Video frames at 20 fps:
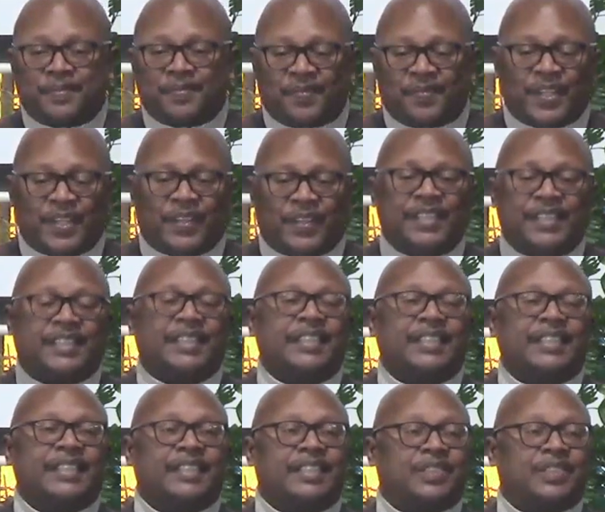Very
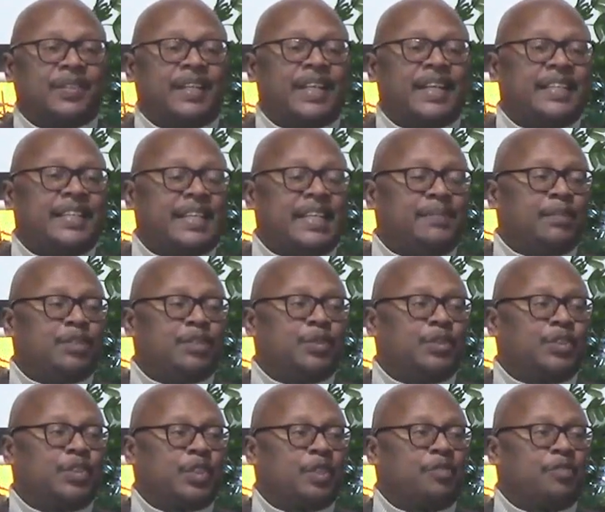good. So that name is
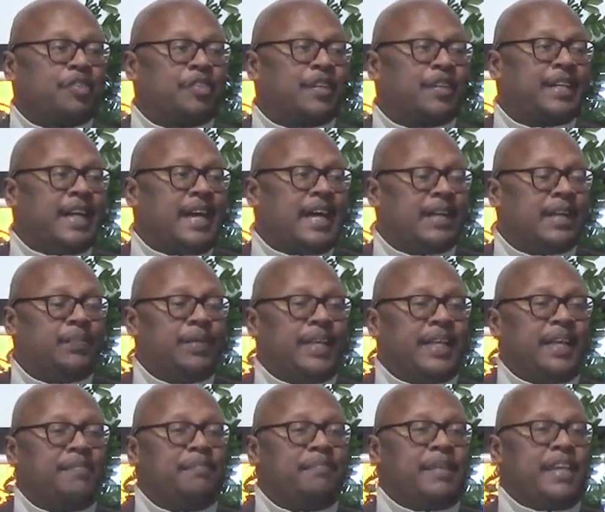reserved for God. We
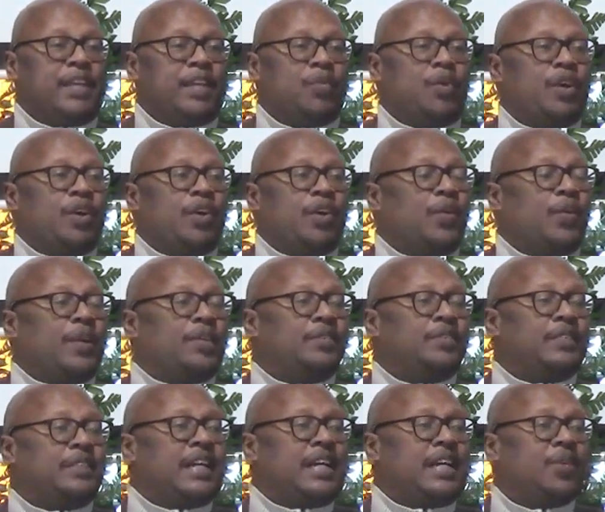got men walking around
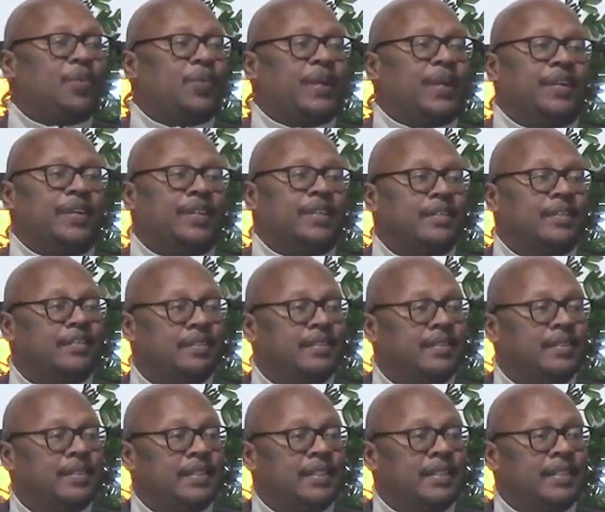town wearing it,
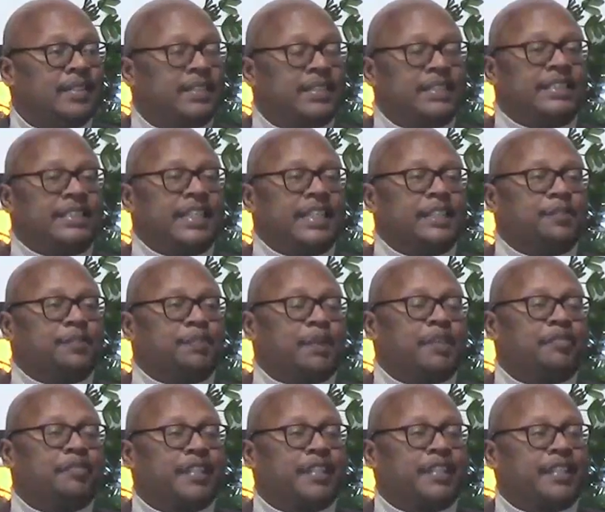the chest
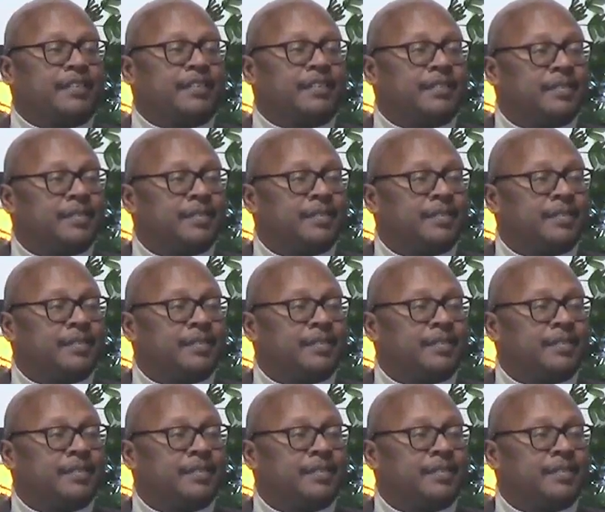puffed out.